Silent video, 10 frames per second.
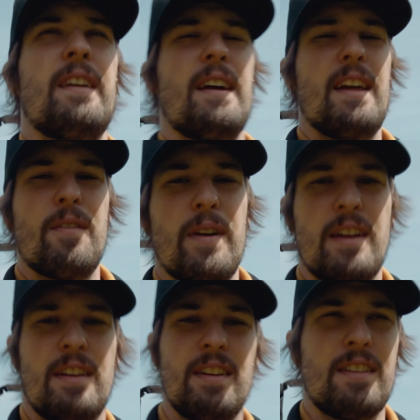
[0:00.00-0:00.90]

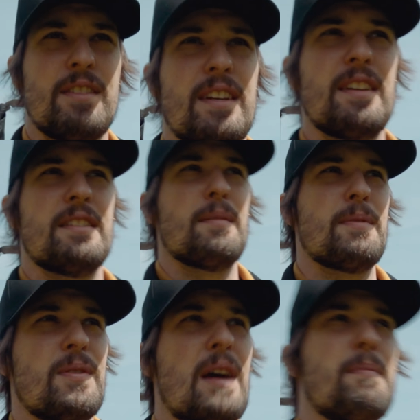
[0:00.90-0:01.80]
anyway, just got to set up a
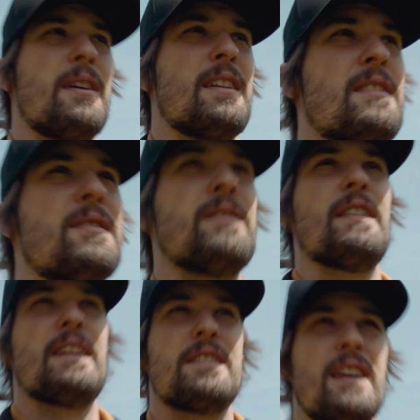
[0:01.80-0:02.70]
tripod and do all
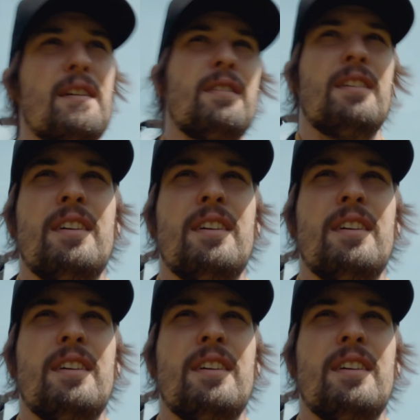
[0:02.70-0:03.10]
that stuff.